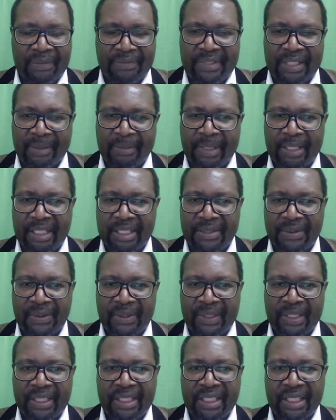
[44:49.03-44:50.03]
If someone is
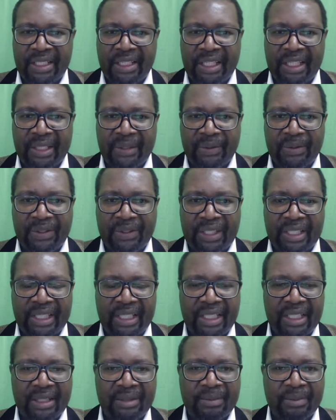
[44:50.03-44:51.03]
already in the
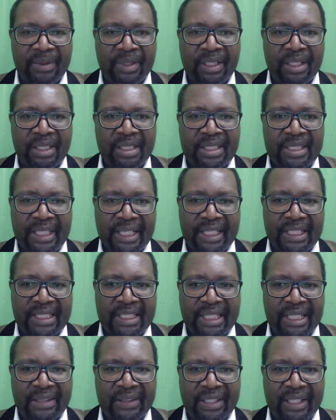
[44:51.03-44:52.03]
healthcare
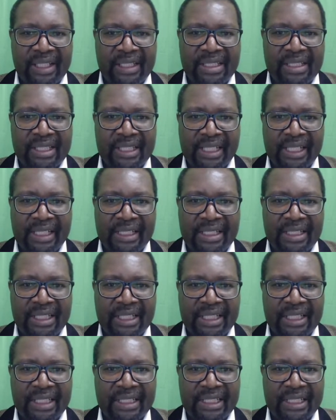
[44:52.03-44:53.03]
sector, they
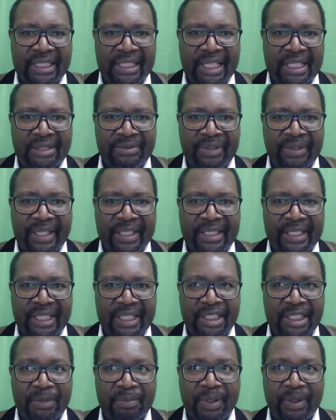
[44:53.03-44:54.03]
stand at an
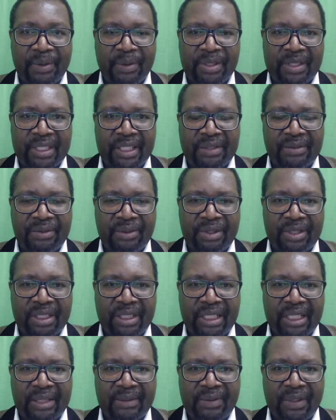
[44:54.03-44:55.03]
advantage because they've got
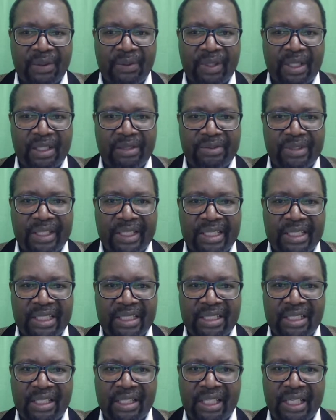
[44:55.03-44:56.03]
the
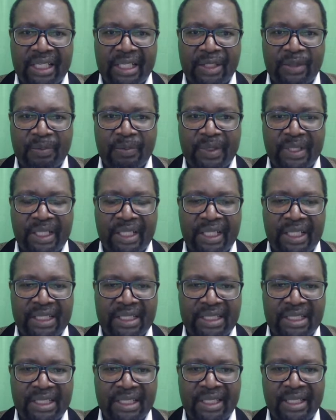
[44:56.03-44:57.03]
qualifications and the
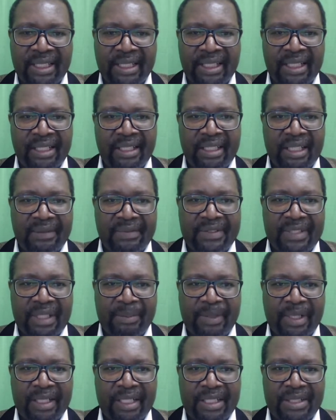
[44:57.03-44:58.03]
experience. If
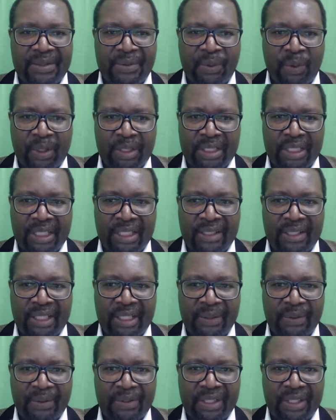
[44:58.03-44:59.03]
someone is not in the
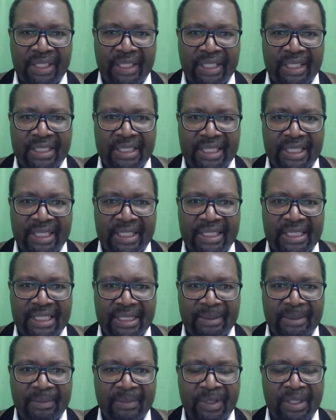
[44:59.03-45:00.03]
healthcare
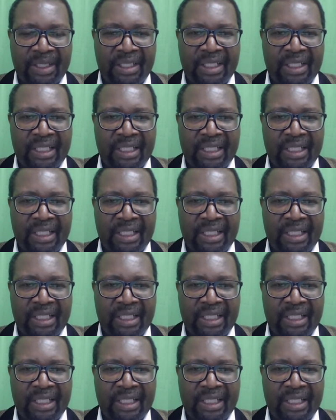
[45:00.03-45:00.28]
sector,